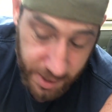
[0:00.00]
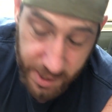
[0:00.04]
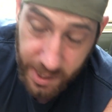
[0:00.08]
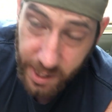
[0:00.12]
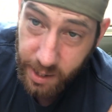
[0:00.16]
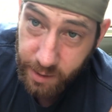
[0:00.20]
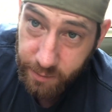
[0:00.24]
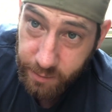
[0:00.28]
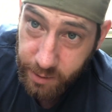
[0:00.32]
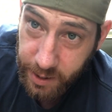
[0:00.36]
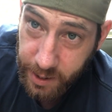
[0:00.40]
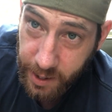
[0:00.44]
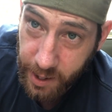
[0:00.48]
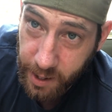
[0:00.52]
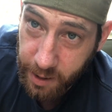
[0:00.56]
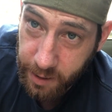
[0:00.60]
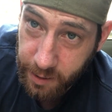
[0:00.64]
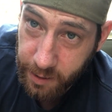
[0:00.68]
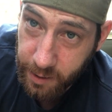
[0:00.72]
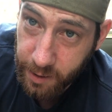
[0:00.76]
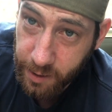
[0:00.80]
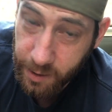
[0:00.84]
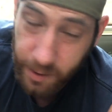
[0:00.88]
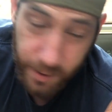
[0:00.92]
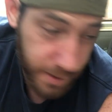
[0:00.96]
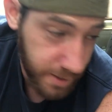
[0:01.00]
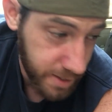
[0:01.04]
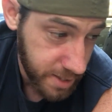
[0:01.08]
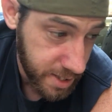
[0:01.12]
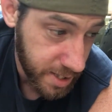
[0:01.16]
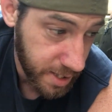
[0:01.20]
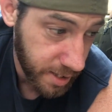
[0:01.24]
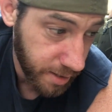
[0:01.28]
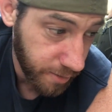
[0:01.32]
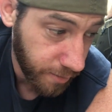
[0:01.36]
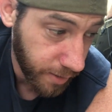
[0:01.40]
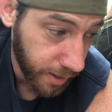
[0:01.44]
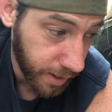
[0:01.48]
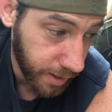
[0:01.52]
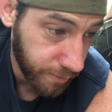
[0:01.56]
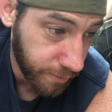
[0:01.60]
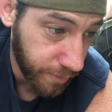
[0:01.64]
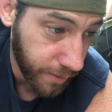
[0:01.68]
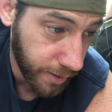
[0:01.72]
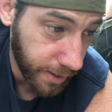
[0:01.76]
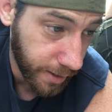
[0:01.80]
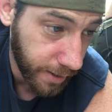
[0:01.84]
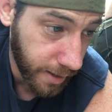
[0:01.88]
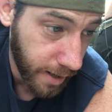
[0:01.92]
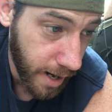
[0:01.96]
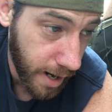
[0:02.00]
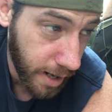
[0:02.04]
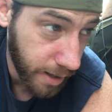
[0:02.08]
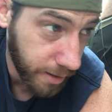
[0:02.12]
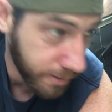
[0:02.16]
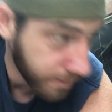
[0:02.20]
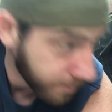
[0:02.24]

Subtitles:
get everything out of there, and see if I can figure out